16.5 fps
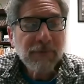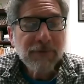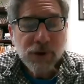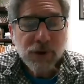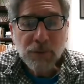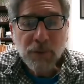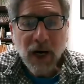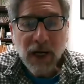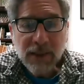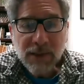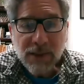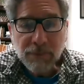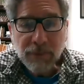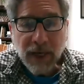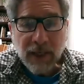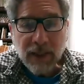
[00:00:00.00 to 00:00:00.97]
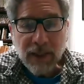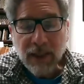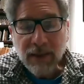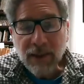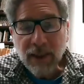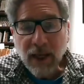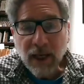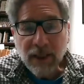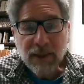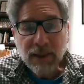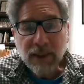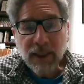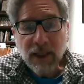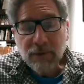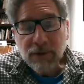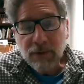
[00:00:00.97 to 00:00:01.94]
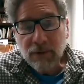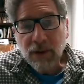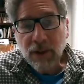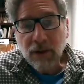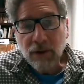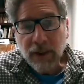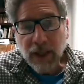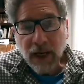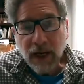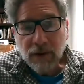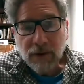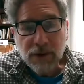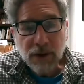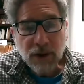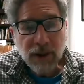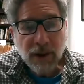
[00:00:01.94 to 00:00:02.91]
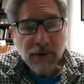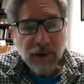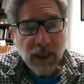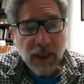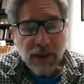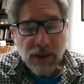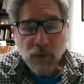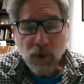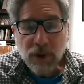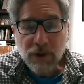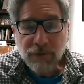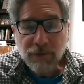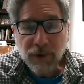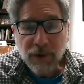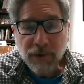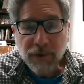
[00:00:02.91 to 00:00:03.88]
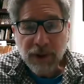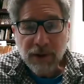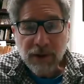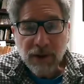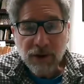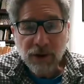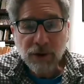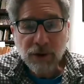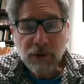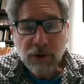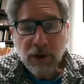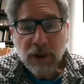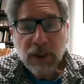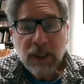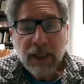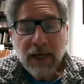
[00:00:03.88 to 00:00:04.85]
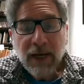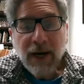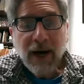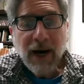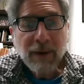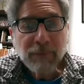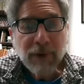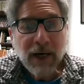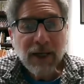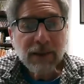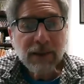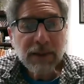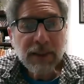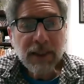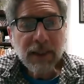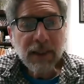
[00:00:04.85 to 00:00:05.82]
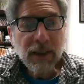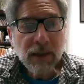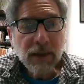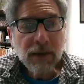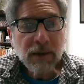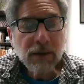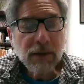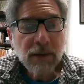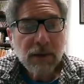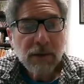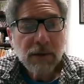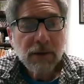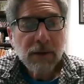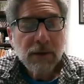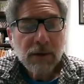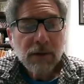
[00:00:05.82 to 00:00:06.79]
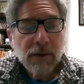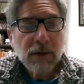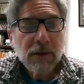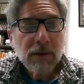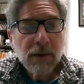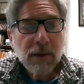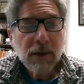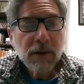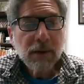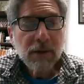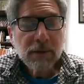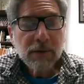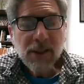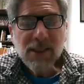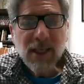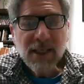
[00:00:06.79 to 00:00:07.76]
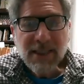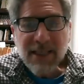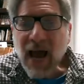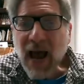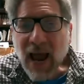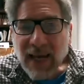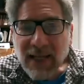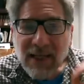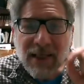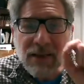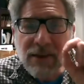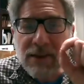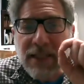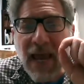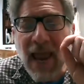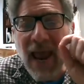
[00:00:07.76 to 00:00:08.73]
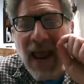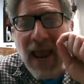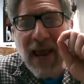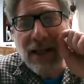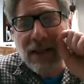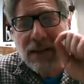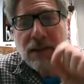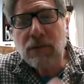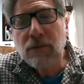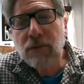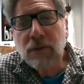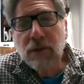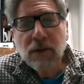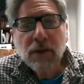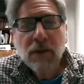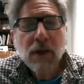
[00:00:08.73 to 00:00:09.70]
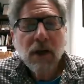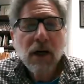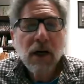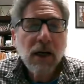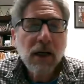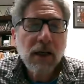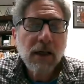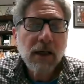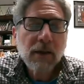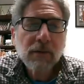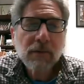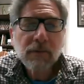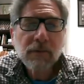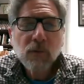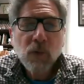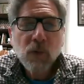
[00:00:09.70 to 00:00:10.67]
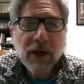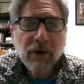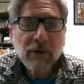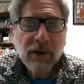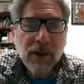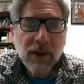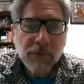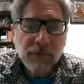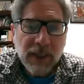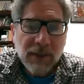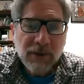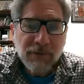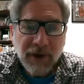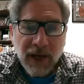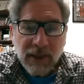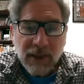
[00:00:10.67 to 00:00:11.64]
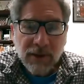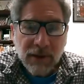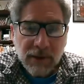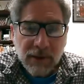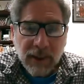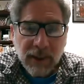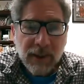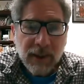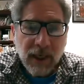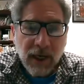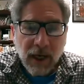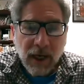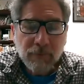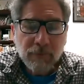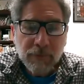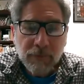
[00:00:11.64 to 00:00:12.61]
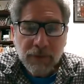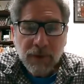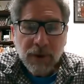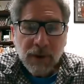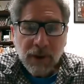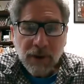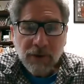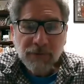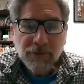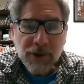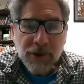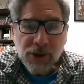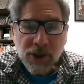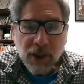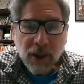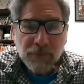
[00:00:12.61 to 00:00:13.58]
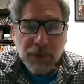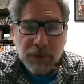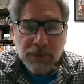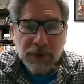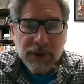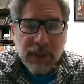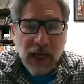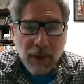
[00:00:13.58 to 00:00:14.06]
of two minds about it. I think I certainly think it's a wonderful thing to do. I'm a little, just a tiny tad wary about the fact that infringing on people's